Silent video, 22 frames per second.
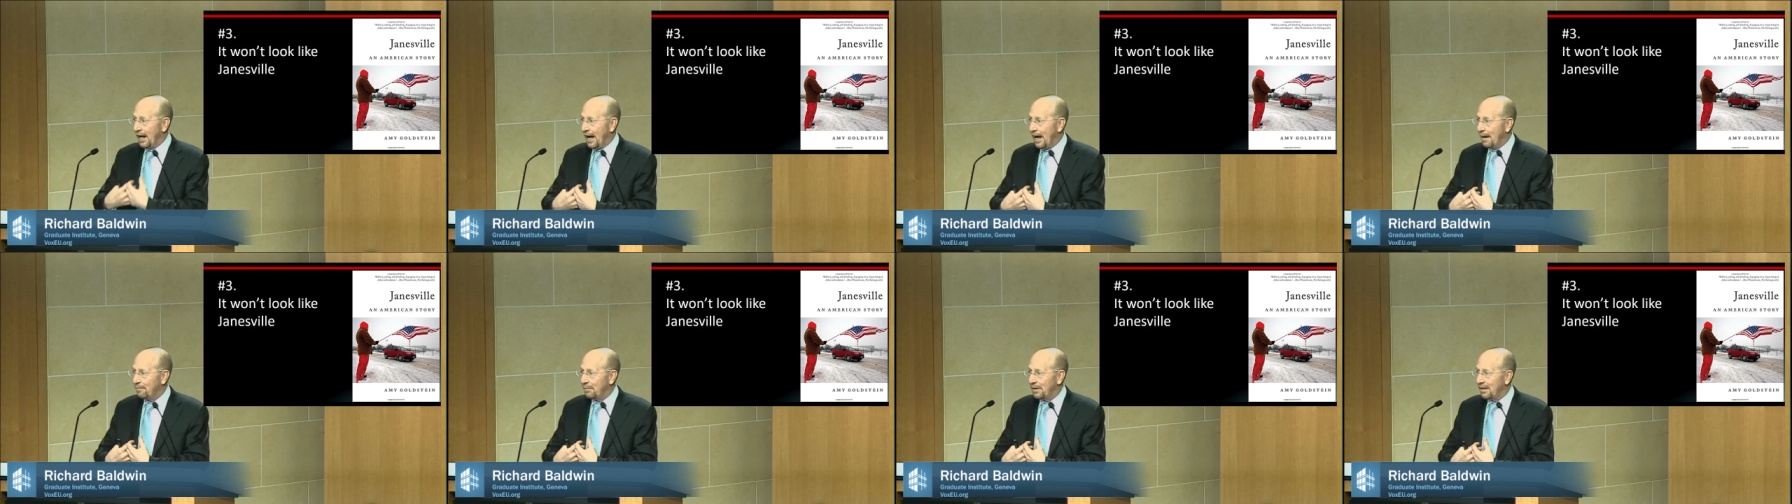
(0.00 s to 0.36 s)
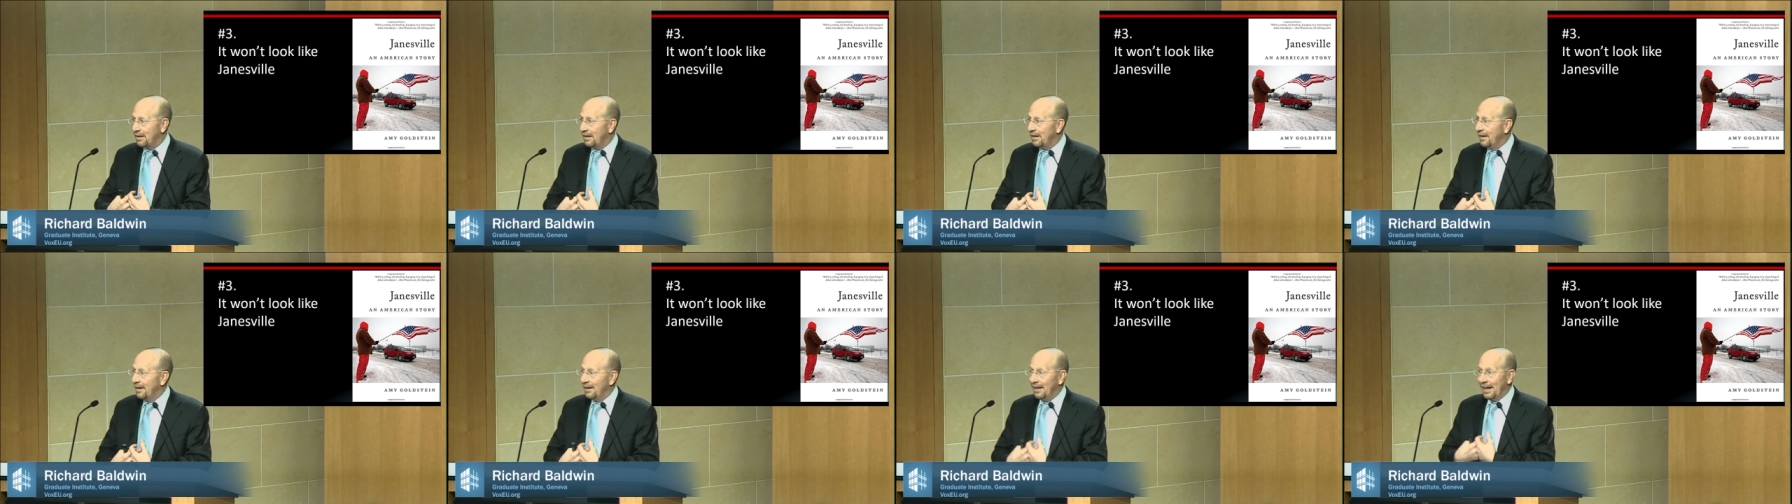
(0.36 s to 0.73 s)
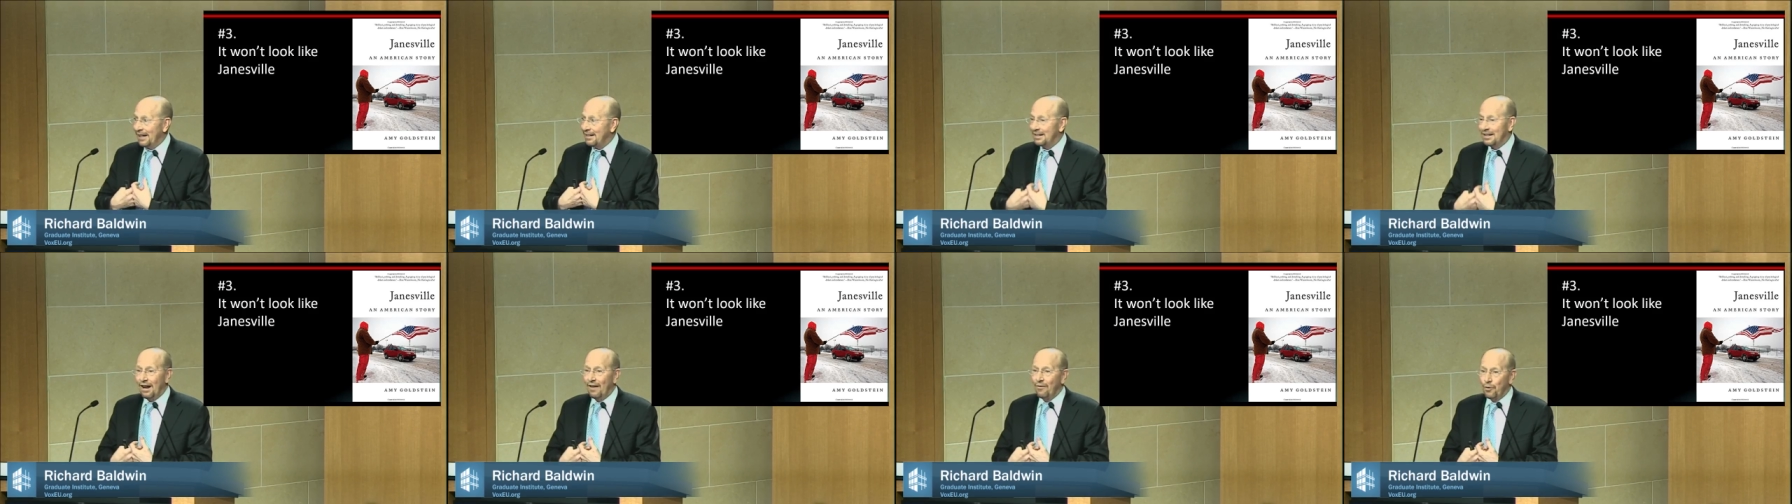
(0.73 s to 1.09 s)
happened.
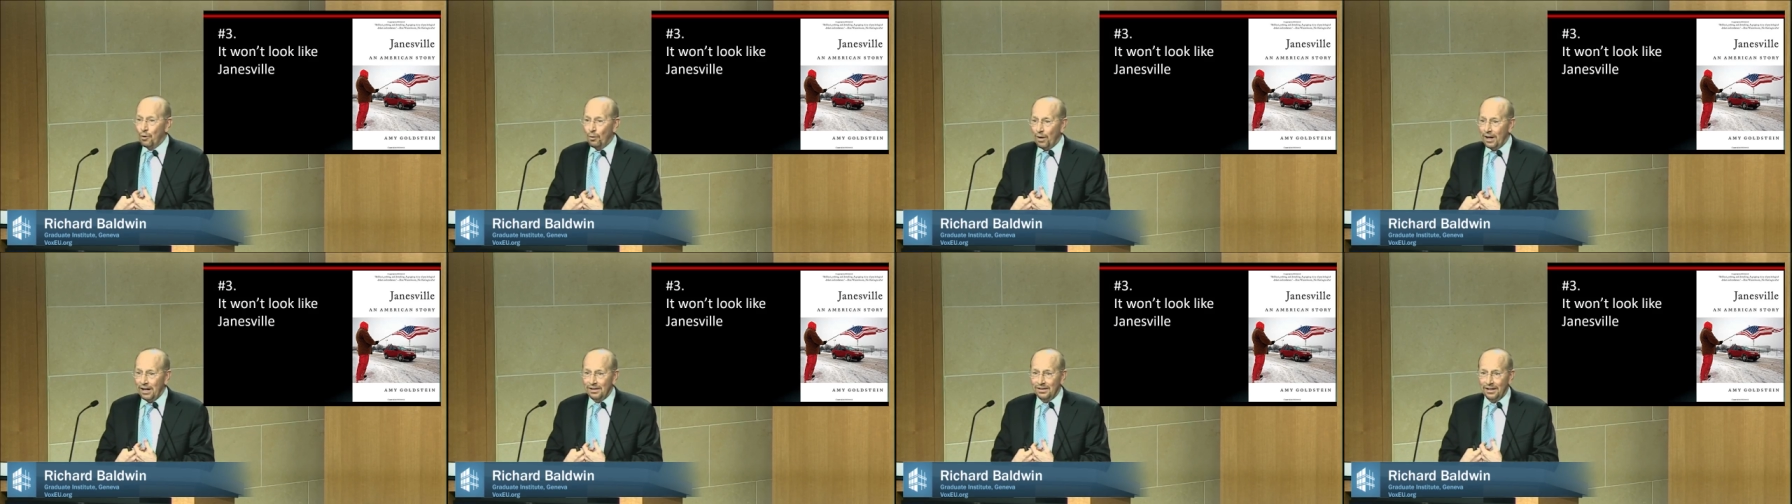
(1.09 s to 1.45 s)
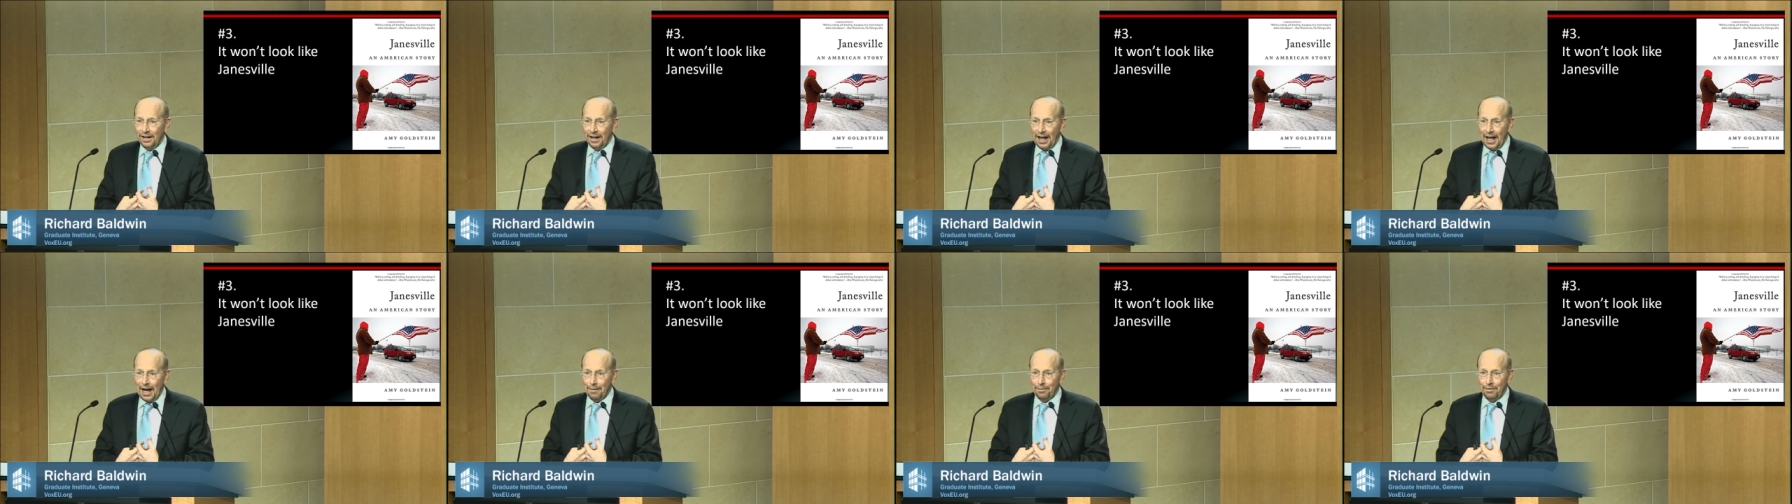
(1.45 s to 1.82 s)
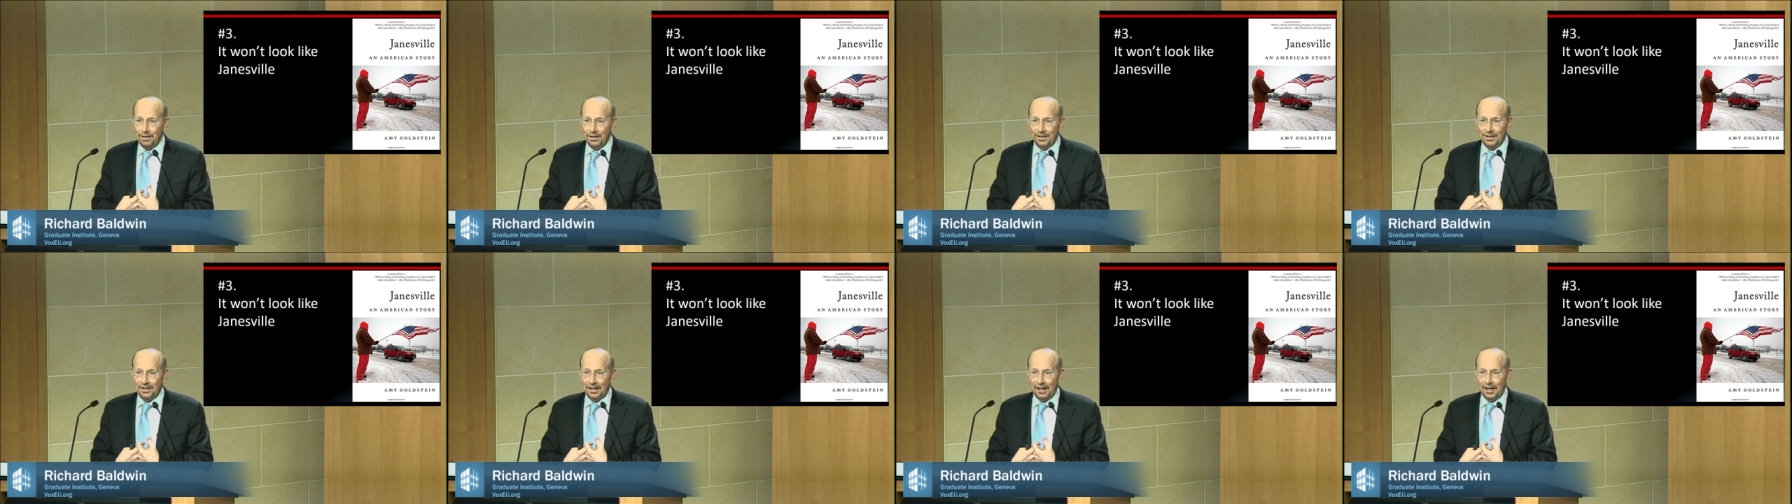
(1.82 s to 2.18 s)
That's not the way it's going to
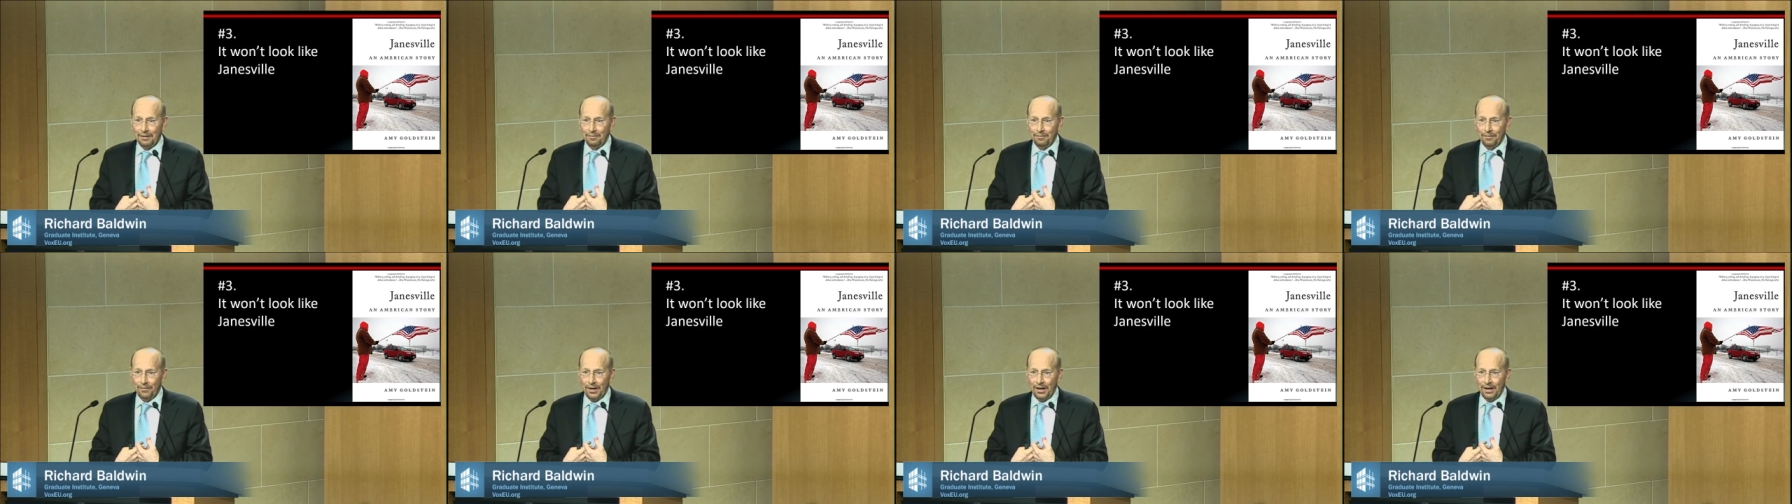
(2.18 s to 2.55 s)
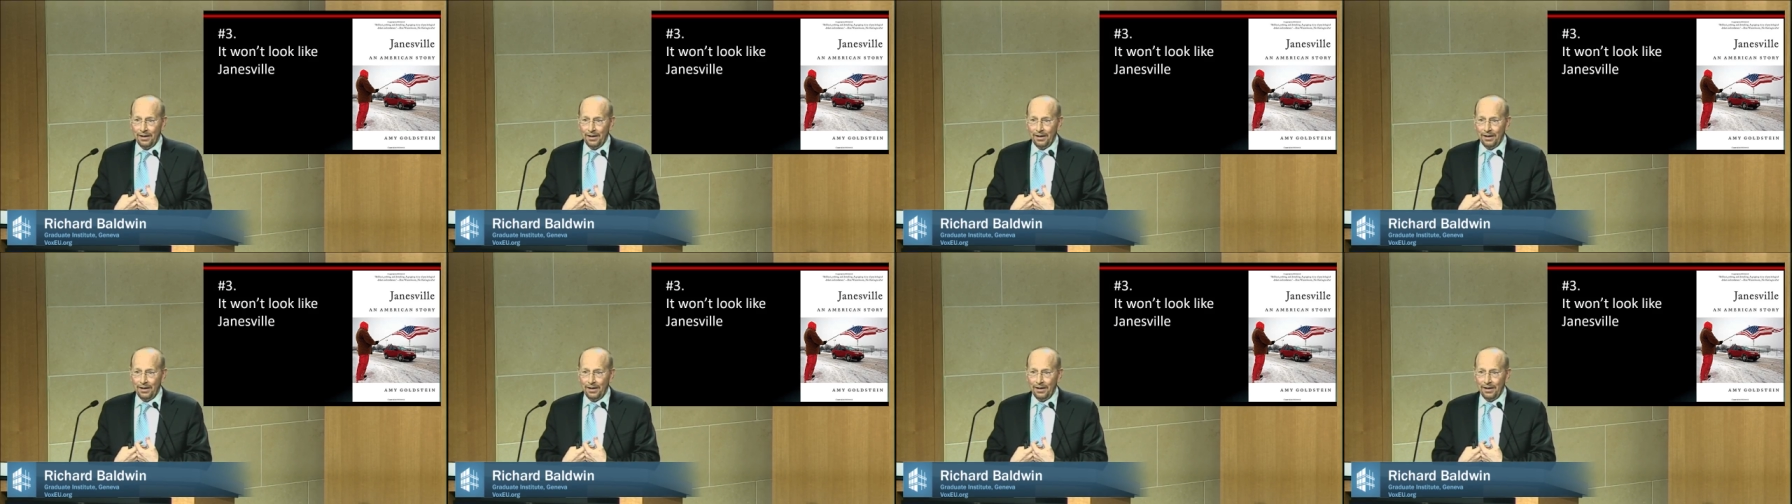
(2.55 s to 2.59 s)
happen this time.